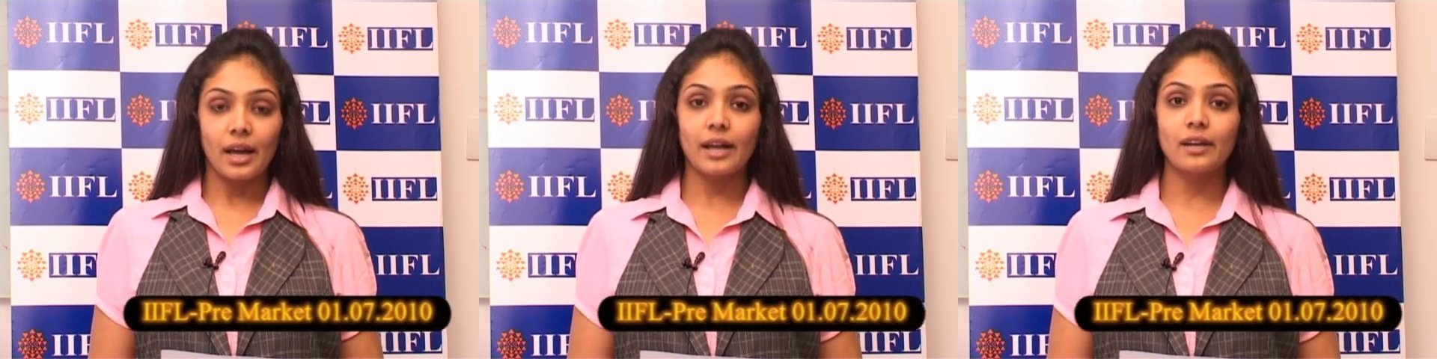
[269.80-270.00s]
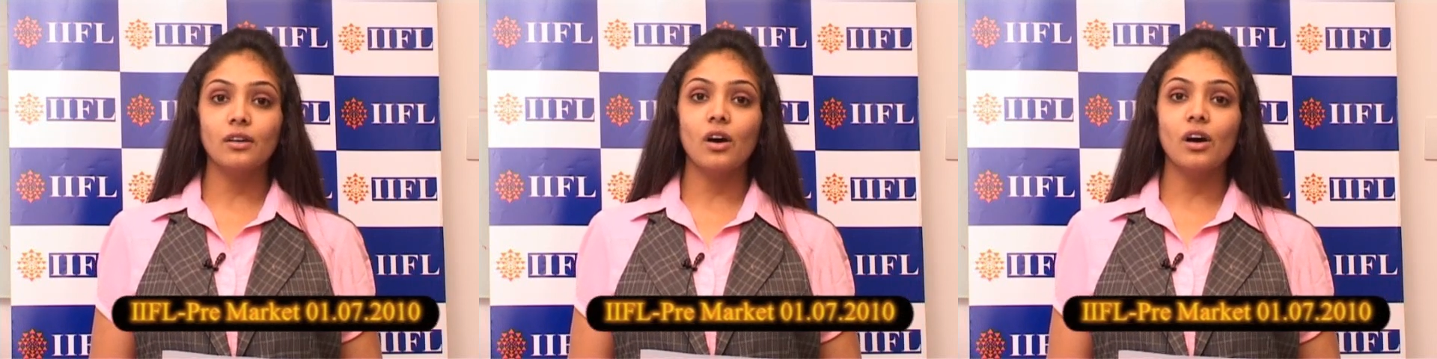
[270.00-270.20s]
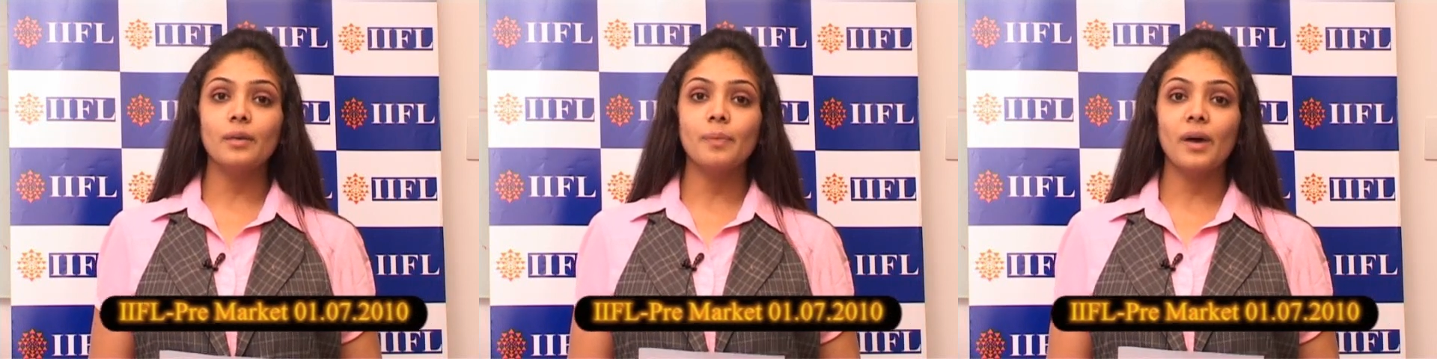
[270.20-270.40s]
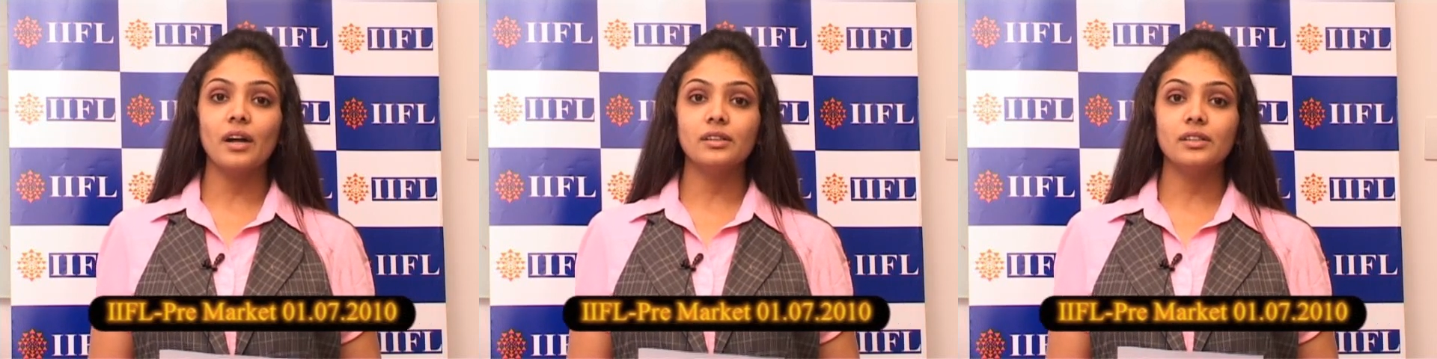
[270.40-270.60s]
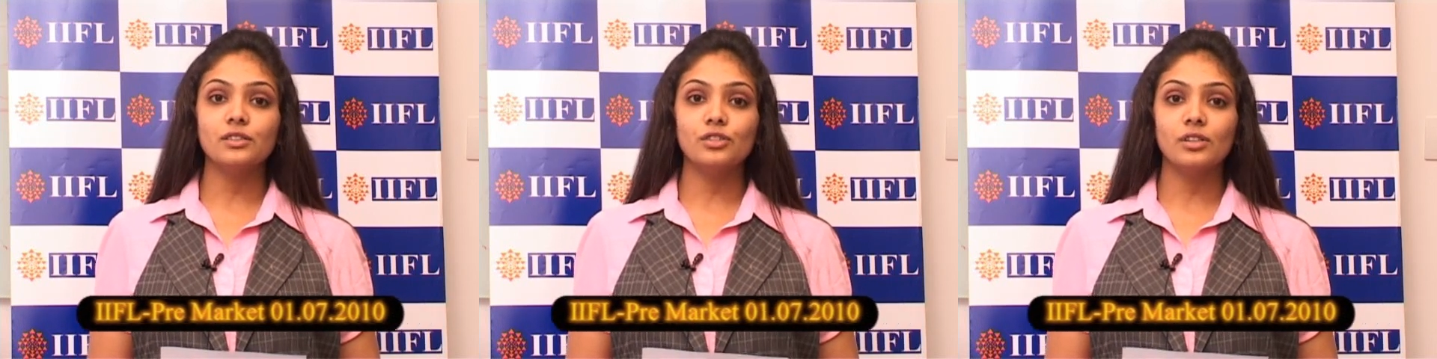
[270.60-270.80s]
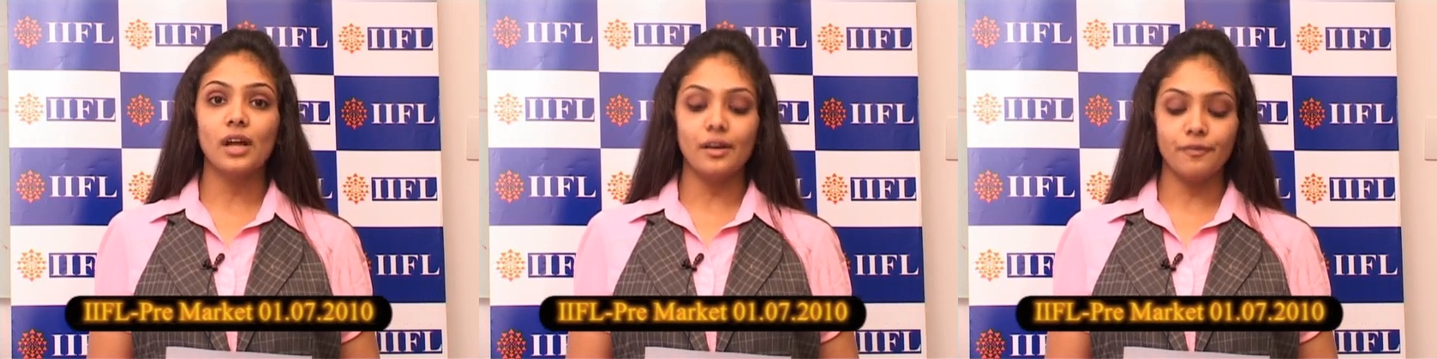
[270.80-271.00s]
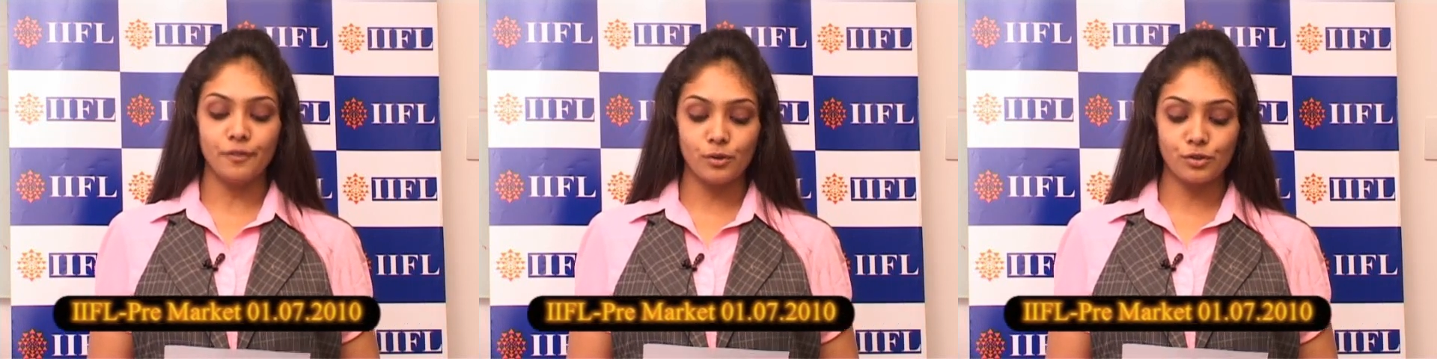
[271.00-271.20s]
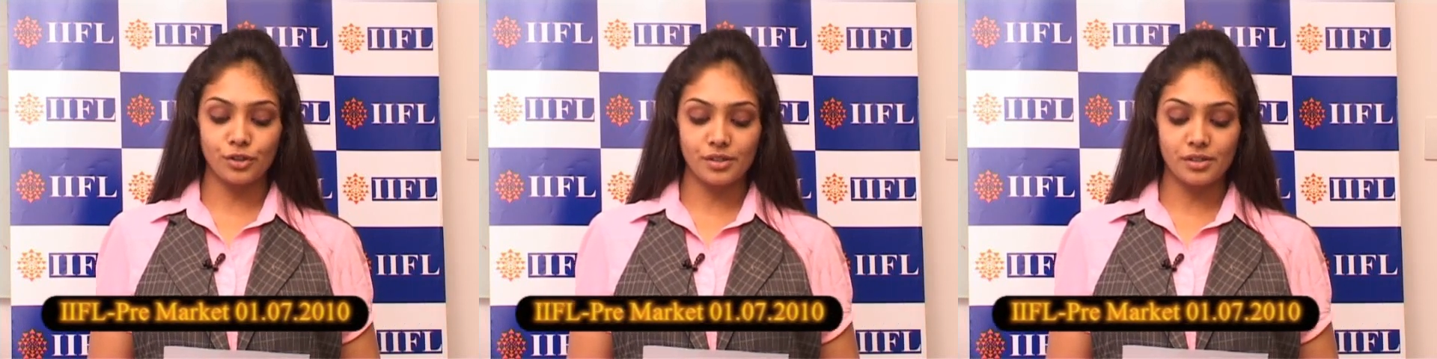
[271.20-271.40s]
And long Bharti July
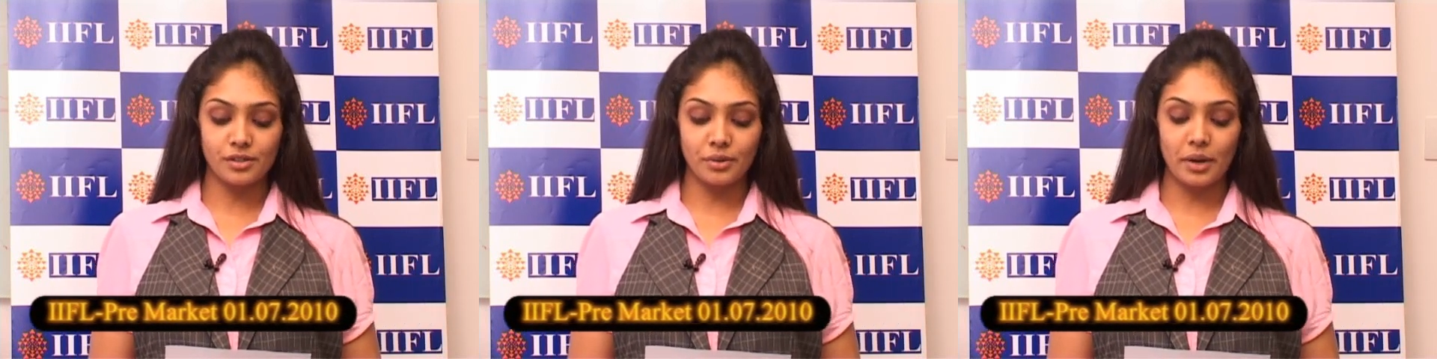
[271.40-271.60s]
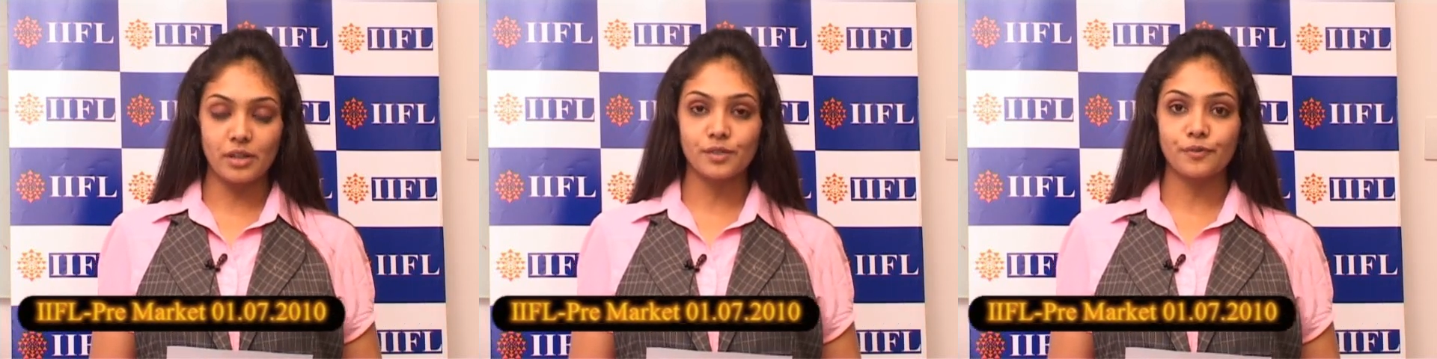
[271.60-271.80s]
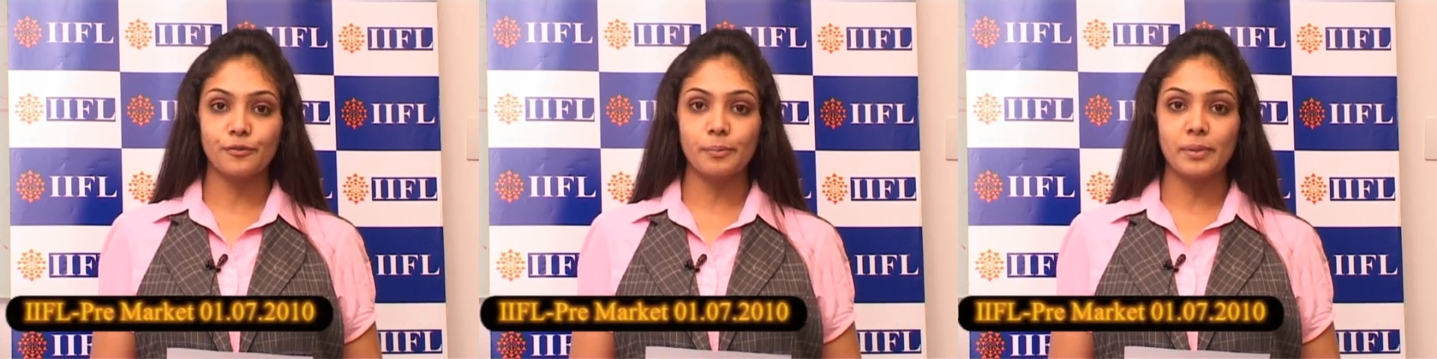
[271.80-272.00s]
future in the range of